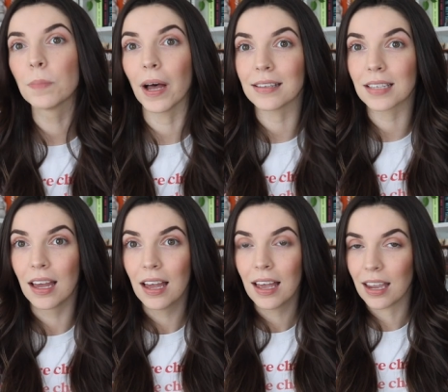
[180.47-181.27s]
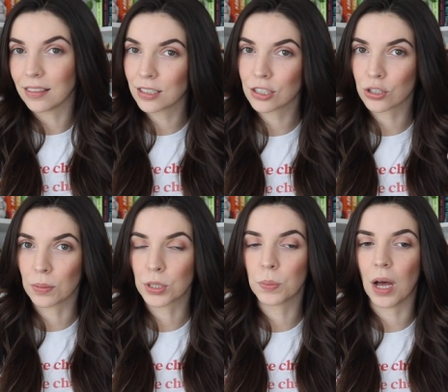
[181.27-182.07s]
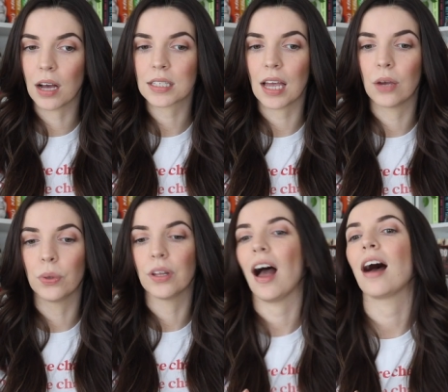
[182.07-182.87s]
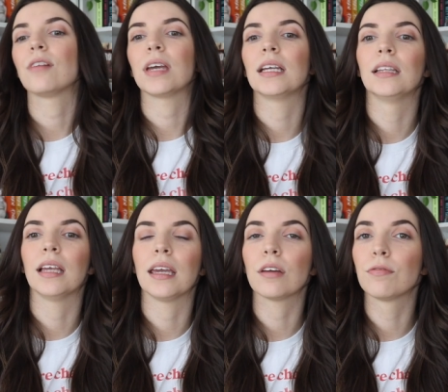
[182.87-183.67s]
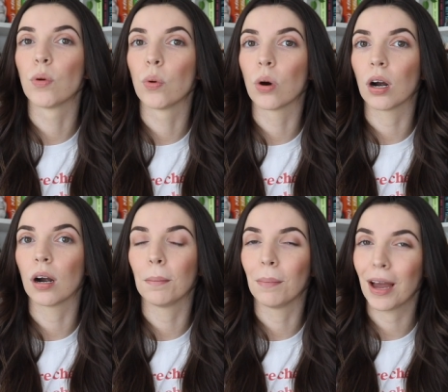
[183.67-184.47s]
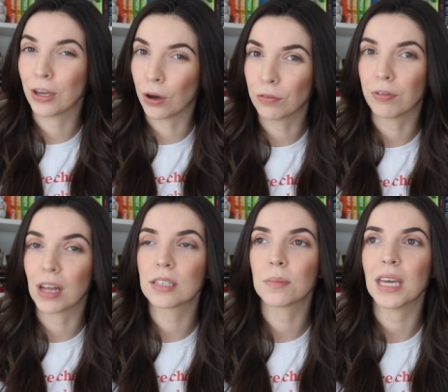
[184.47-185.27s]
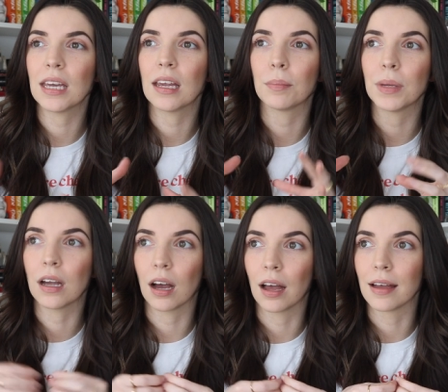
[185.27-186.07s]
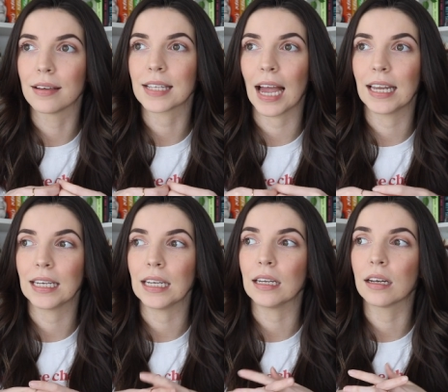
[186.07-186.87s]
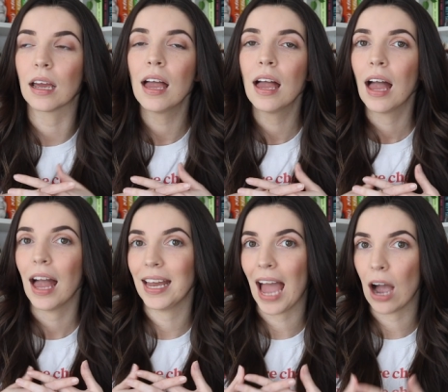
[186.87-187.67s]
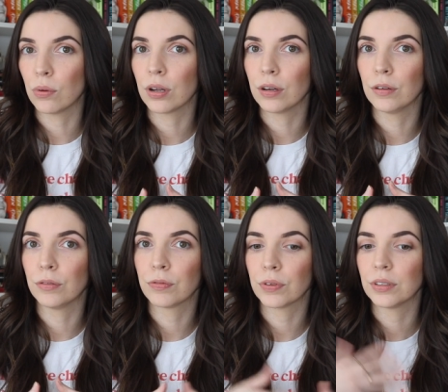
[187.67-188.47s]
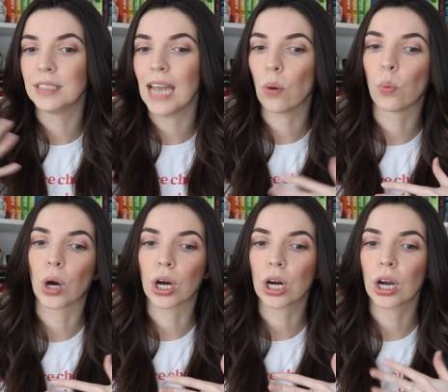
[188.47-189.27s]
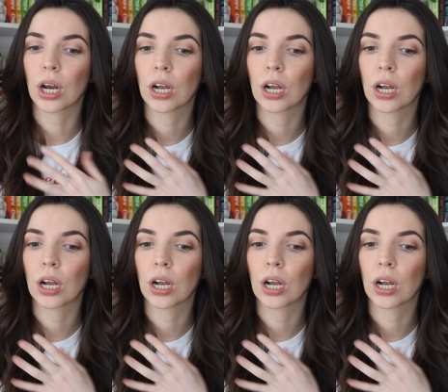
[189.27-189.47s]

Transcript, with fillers: but in the description box I will have a link for my GoFundMe because I need an out-of-network